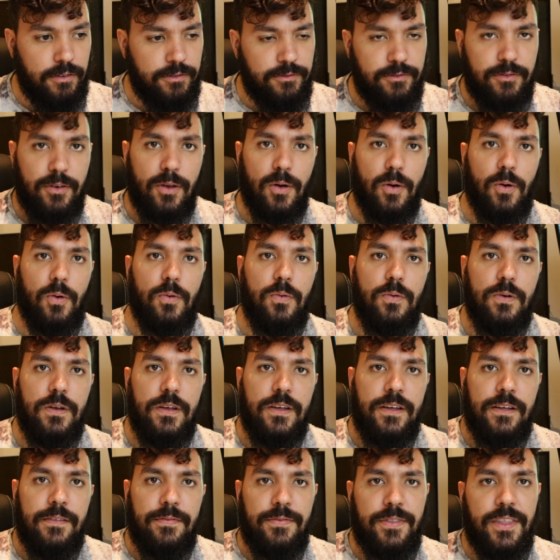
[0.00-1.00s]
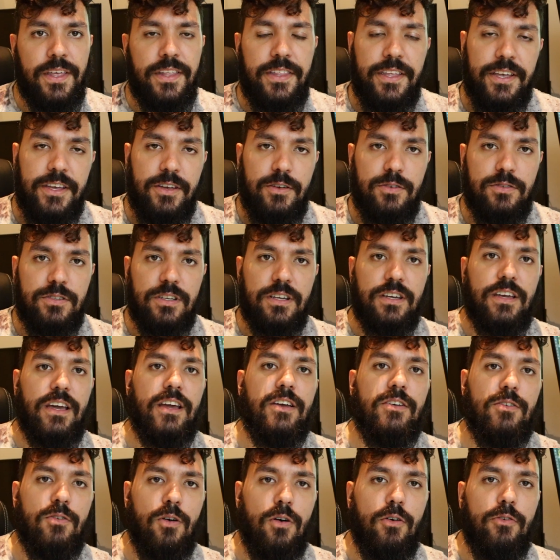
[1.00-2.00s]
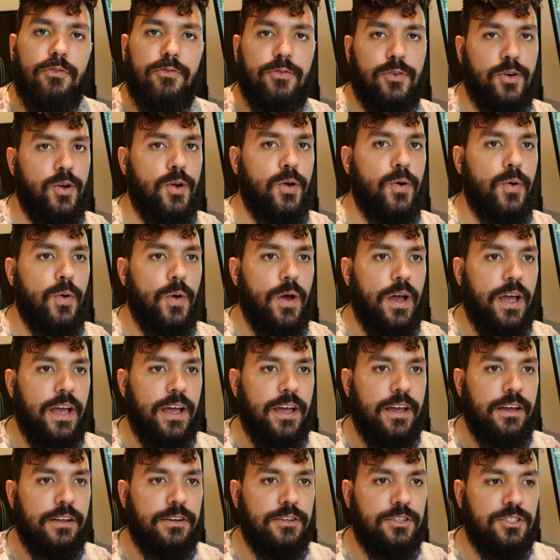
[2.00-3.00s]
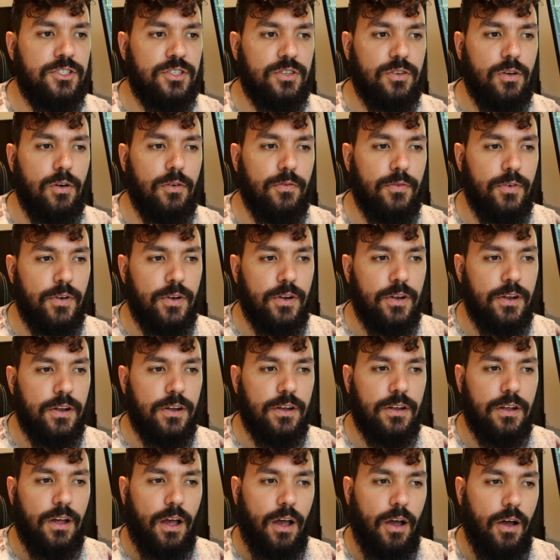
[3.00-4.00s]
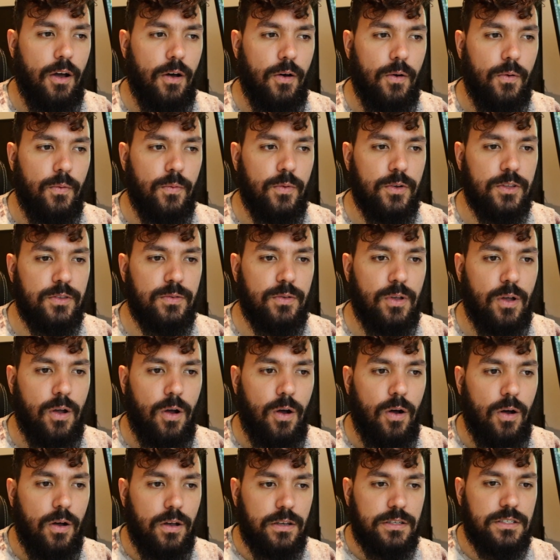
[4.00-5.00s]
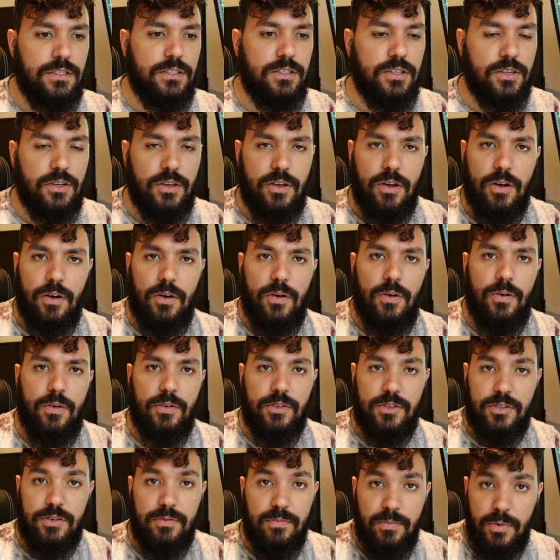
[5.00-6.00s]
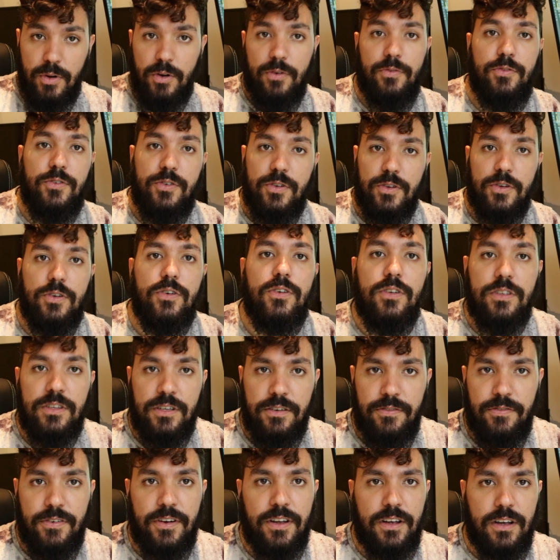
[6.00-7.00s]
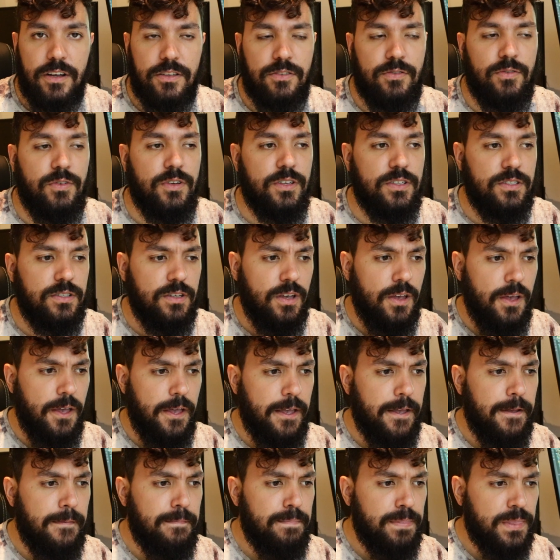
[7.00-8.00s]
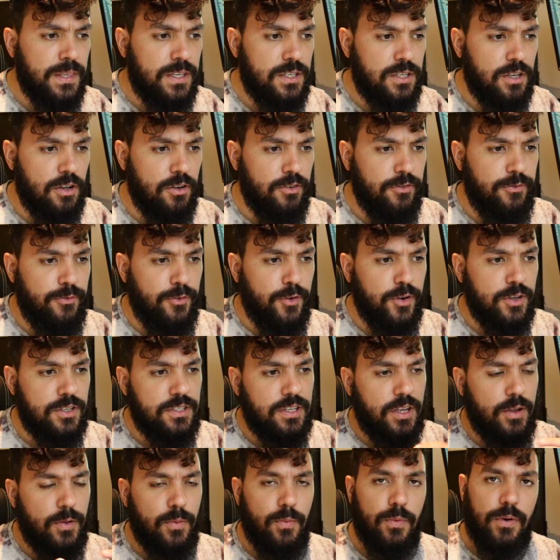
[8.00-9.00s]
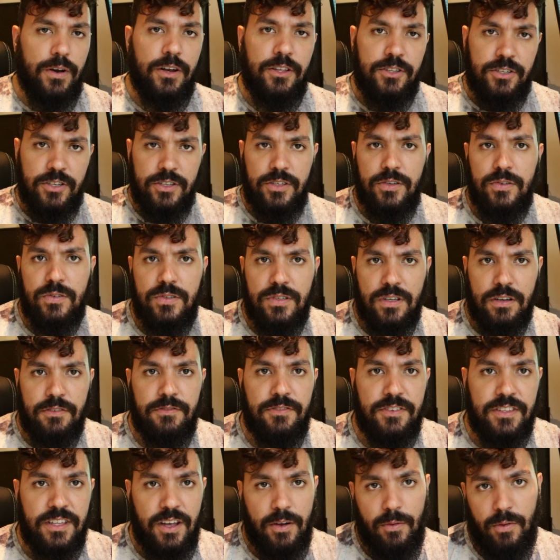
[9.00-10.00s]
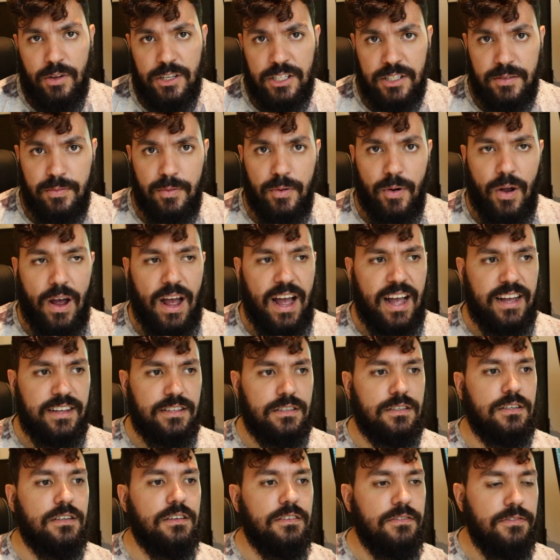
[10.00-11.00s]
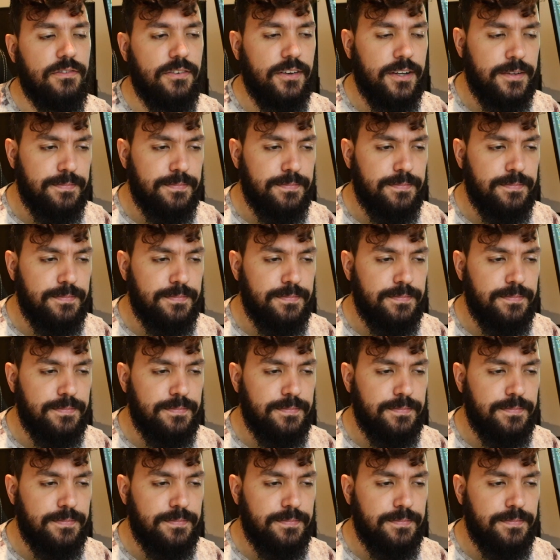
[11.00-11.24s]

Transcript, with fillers: flow that the user can go through and discover how it would cost to move to different countries. So first I wanted to do something that was proactive.